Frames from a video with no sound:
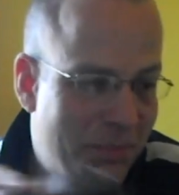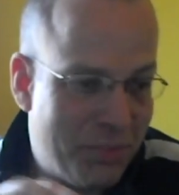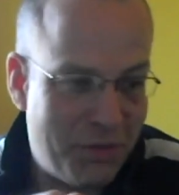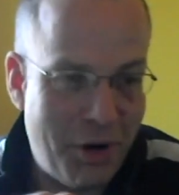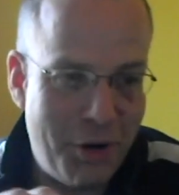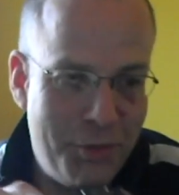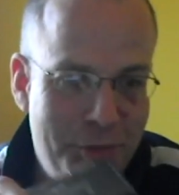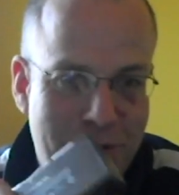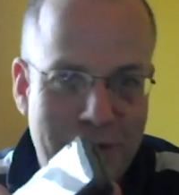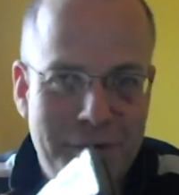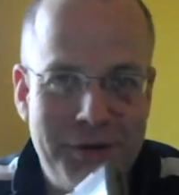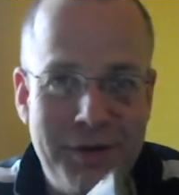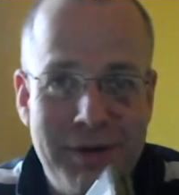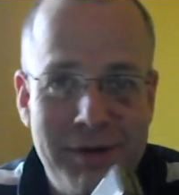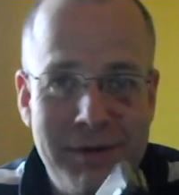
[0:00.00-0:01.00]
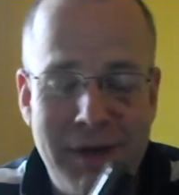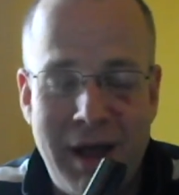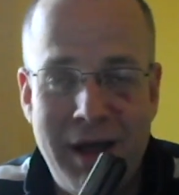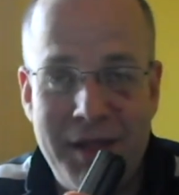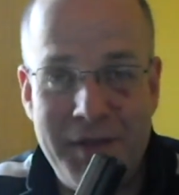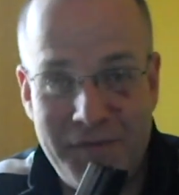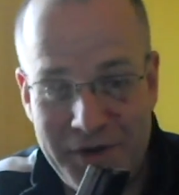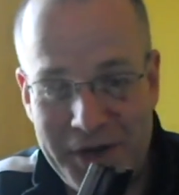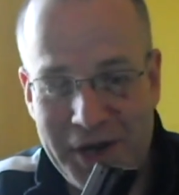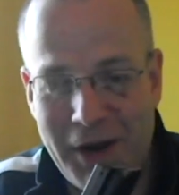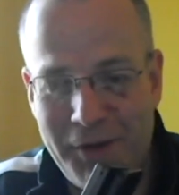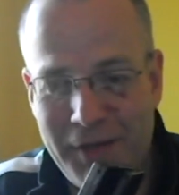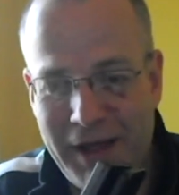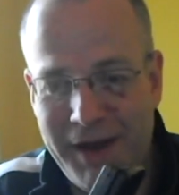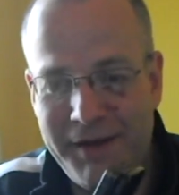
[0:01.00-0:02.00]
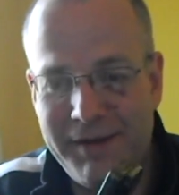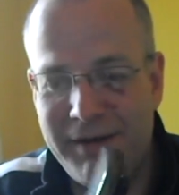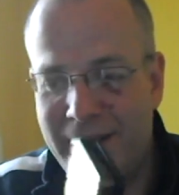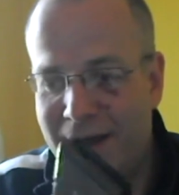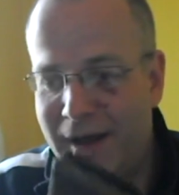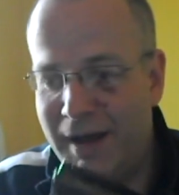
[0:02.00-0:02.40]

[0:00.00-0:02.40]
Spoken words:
I broke the video then,